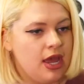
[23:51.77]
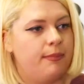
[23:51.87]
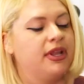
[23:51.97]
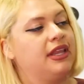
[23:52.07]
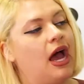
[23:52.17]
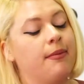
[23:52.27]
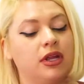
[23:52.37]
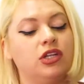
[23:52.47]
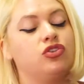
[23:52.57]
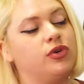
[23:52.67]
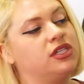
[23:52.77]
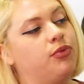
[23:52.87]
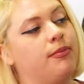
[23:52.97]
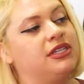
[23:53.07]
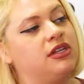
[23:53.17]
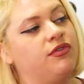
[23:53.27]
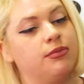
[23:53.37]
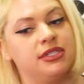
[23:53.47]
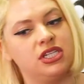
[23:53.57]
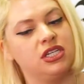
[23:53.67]
But I'm gonna do it to put myself in a
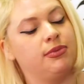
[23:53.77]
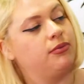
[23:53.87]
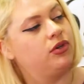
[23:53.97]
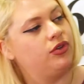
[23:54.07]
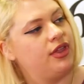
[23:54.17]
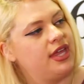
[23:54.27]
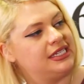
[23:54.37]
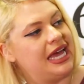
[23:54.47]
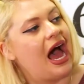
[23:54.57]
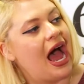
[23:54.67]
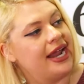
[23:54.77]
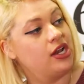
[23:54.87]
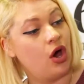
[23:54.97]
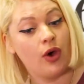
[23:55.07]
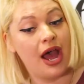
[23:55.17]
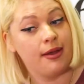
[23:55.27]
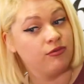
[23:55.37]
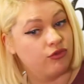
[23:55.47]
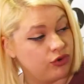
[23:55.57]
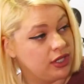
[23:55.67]
position to be able to do the things that I know
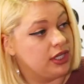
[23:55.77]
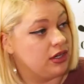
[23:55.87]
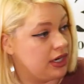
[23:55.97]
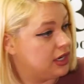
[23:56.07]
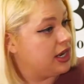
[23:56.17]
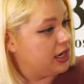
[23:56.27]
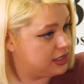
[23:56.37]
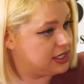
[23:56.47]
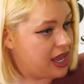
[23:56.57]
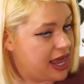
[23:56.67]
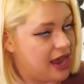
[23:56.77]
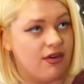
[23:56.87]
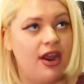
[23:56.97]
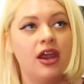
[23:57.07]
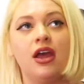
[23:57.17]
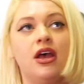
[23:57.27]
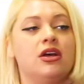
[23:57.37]
I'm really good and can excel at, right?